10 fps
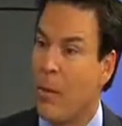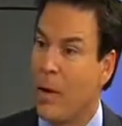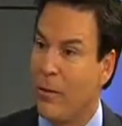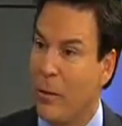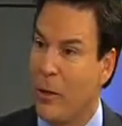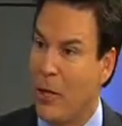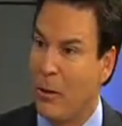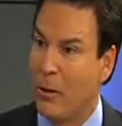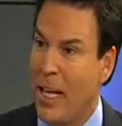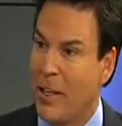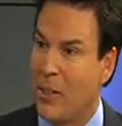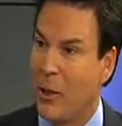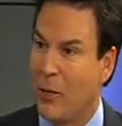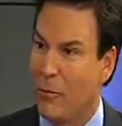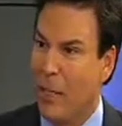about it from their general dentist.
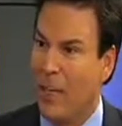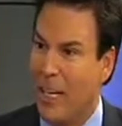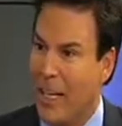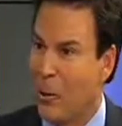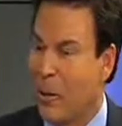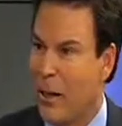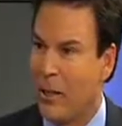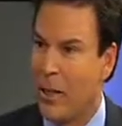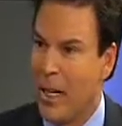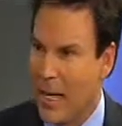They're in That's for right. cleaning or whatever.